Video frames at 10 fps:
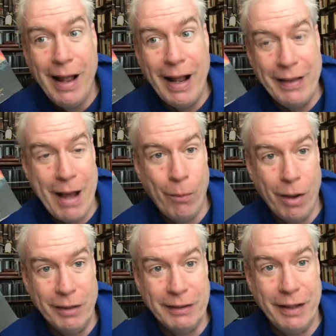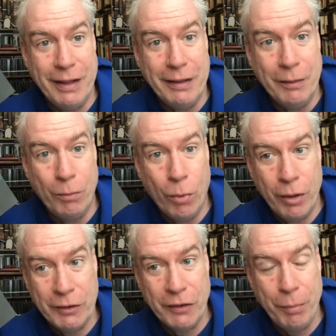and that was that the
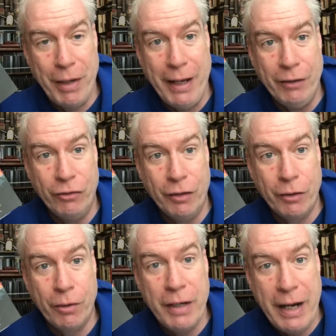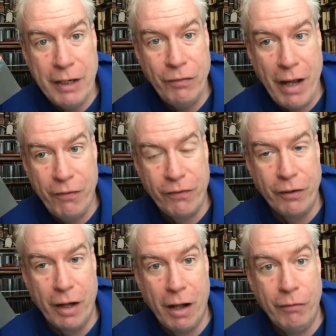words on the page, the creative
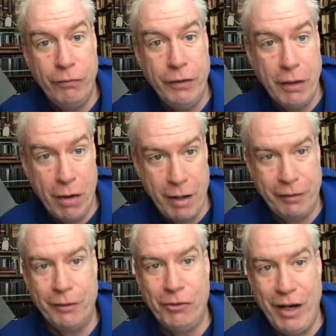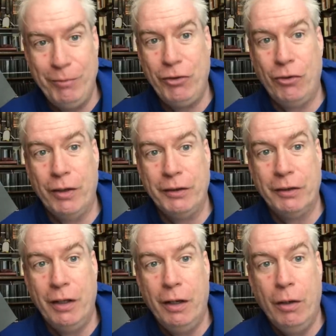effort of the author, James Joyce,
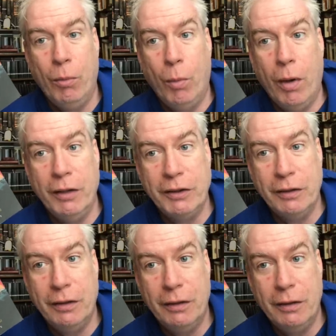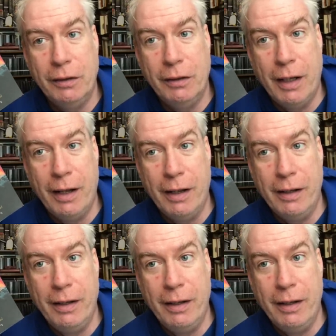was uh,